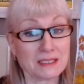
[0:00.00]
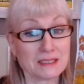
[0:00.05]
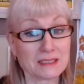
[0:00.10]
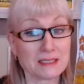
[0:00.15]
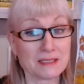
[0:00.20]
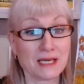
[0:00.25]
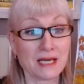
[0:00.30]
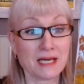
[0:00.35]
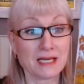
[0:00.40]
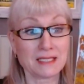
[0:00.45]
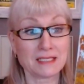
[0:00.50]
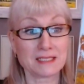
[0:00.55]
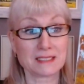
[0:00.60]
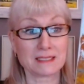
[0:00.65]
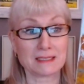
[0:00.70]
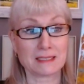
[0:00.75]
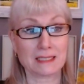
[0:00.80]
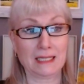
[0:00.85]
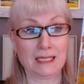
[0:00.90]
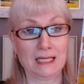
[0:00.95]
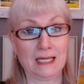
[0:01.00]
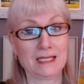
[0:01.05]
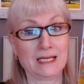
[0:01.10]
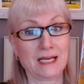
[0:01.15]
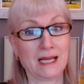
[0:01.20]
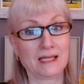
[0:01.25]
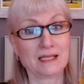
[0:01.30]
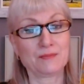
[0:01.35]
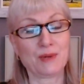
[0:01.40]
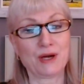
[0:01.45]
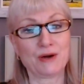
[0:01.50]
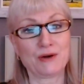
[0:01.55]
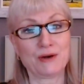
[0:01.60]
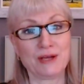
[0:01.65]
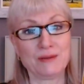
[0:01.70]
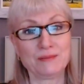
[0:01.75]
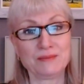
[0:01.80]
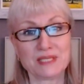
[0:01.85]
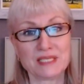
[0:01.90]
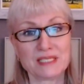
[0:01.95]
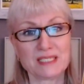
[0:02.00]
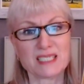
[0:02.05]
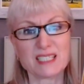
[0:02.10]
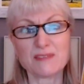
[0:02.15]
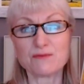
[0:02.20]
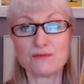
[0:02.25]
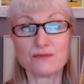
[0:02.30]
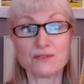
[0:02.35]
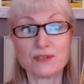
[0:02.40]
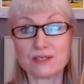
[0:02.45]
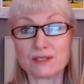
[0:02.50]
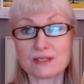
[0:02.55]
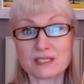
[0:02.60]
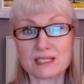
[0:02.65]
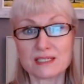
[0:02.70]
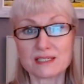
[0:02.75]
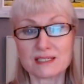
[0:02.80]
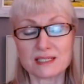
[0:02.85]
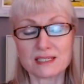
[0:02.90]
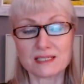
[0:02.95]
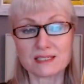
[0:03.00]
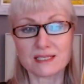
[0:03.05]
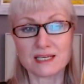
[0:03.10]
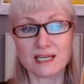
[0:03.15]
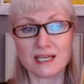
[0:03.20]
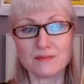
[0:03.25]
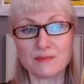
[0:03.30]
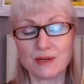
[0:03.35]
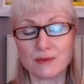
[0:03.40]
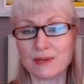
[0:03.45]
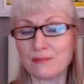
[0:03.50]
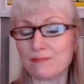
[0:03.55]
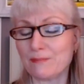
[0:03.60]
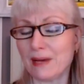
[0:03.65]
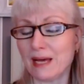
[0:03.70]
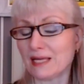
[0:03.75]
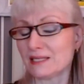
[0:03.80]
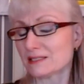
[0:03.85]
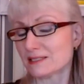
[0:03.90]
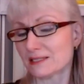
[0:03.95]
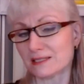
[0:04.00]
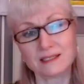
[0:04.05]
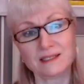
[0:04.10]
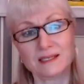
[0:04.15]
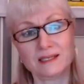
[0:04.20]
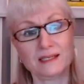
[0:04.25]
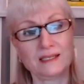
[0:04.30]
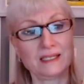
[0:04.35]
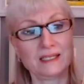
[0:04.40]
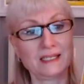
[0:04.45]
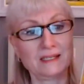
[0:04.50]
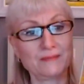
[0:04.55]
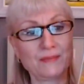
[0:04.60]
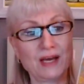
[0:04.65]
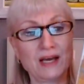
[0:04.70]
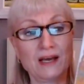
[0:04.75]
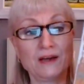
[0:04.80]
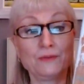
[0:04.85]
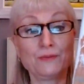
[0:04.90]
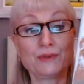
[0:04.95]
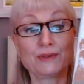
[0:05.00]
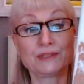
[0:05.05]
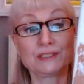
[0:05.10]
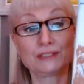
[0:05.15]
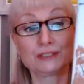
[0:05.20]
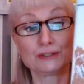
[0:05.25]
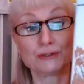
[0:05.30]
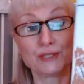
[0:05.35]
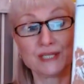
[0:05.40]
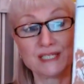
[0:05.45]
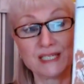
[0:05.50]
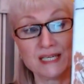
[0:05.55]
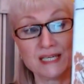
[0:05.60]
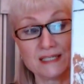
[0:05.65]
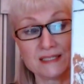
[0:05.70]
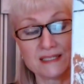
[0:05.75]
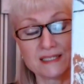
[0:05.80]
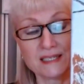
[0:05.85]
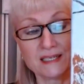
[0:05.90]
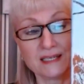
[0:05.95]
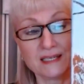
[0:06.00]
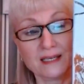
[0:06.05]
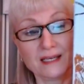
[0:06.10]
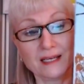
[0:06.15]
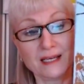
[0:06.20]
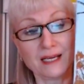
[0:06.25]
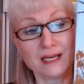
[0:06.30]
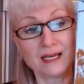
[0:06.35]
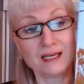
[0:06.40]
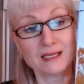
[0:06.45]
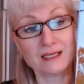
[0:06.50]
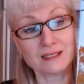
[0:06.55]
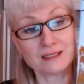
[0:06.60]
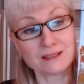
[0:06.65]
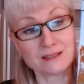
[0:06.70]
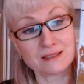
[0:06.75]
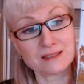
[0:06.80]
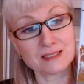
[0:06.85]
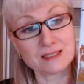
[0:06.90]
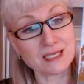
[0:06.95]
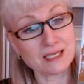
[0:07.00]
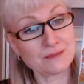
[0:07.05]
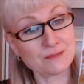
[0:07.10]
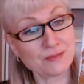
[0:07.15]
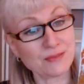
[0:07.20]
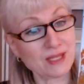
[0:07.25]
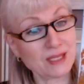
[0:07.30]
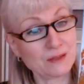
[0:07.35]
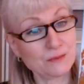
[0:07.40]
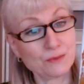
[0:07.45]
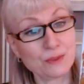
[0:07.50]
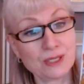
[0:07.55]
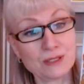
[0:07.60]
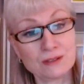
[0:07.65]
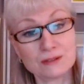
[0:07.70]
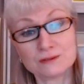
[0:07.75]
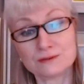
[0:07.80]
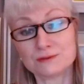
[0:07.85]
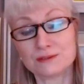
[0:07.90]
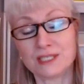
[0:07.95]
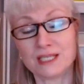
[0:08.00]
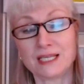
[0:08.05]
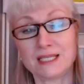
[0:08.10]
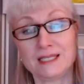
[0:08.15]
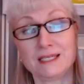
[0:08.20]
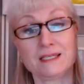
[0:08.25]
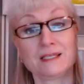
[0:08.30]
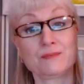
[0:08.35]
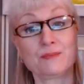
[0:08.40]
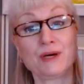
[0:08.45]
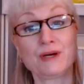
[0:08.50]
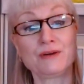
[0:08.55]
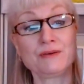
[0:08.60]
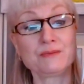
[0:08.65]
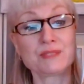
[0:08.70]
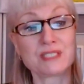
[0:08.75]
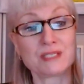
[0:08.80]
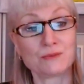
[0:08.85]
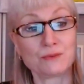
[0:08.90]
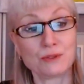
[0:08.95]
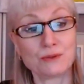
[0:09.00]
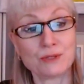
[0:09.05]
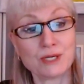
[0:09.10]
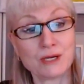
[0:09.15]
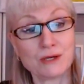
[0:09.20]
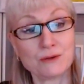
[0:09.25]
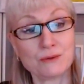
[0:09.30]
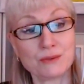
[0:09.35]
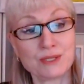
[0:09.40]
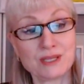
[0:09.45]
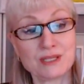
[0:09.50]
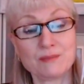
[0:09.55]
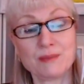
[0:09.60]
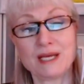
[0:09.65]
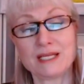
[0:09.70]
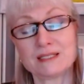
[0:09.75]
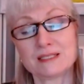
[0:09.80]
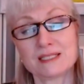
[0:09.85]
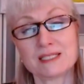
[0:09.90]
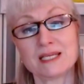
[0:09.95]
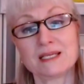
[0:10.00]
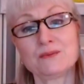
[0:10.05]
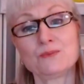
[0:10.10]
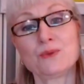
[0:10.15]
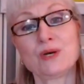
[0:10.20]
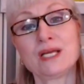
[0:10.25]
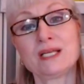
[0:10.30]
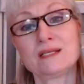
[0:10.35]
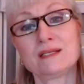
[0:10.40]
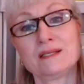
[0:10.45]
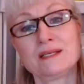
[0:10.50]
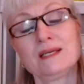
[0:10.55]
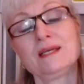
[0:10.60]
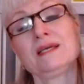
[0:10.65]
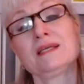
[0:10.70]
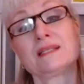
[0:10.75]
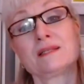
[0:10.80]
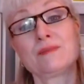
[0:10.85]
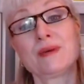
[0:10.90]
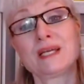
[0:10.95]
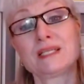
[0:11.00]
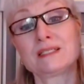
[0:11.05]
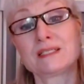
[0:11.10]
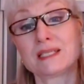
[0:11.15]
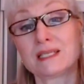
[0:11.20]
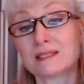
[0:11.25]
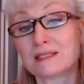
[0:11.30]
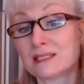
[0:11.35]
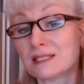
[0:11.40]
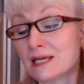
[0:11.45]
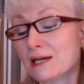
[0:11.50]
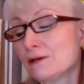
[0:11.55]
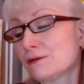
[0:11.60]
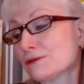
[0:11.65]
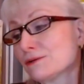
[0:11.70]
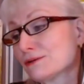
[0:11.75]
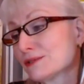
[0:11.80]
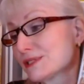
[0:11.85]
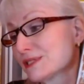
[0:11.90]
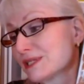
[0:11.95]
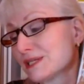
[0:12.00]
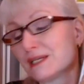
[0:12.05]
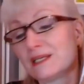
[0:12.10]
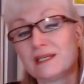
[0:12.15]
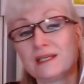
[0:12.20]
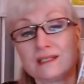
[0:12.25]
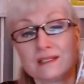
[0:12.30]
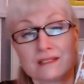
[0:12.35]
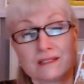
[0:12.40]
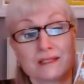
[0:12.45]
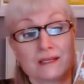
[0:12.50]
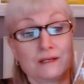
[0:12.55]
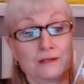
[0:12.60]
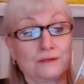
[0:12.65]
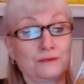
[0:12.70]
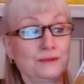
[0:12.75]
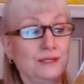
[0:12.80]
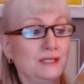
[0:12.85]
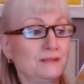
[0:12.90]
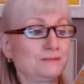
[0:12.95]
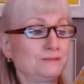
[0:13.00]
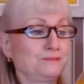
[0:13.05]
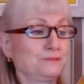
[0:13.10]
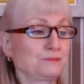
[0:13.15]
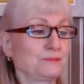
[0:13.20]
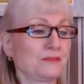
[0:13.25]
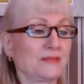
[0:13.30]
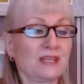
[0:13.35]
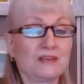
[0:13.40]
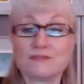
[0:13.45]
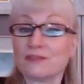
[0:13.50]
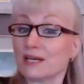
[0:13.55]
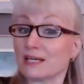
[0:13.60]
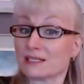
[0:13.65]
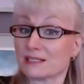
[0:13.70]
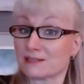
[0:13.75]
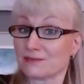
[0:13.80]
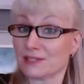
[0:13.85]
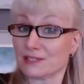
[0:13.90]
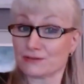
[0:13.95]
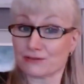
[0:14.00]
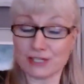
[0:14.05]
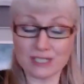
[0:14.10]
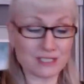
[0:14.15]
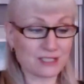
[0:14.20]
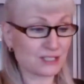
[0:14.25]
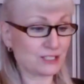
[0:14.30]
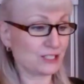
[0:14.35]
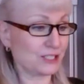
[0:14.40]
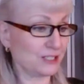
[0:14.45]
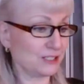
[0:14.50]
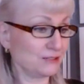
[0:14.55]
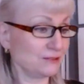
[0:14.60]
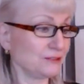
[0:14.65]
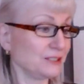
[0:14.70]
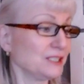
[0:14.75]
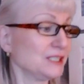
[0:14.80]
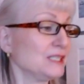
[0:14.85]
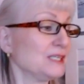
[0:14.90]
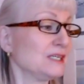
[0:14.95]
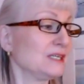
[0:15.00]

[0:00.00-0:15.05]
So that's another poem, 7 verses this time. I went mad. I hope you enjoyed it. And it will, like the other poems, it will go with the painting when the painting sells. So if that's of interest to you,